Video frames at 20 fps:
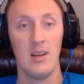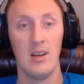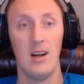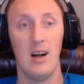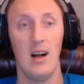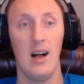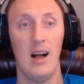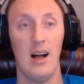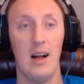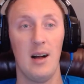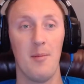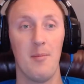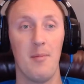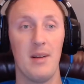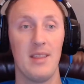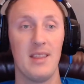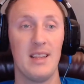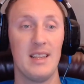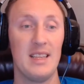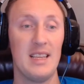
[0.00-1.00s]

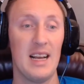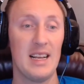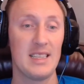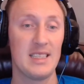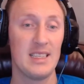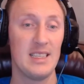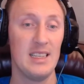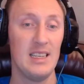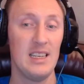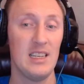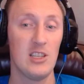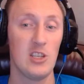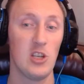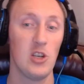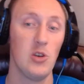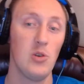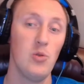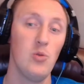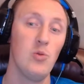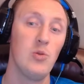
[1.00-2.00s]
the Destiny
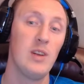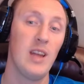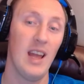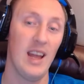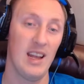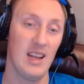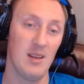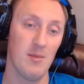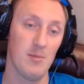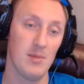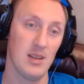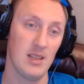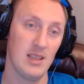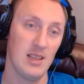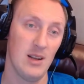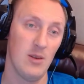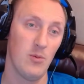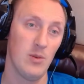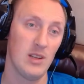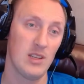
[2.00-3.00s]
2 game
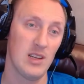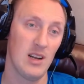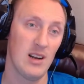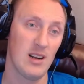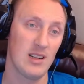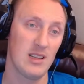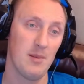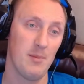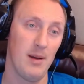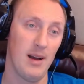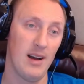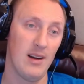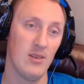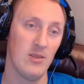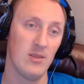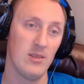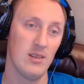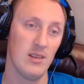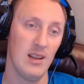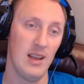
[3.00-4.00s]
that we talked
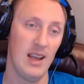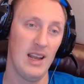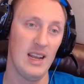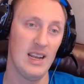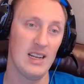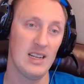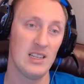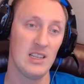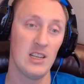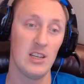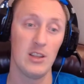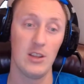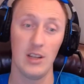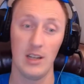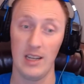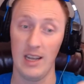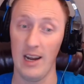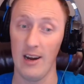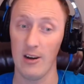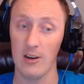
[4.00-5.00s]
about and the
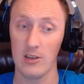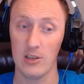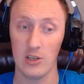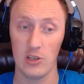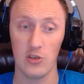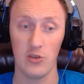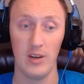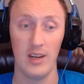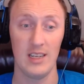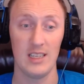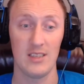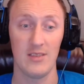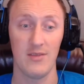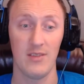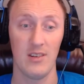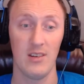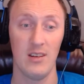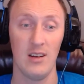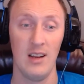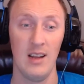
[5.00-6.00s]
character
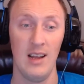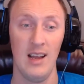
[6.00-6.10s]
transfer.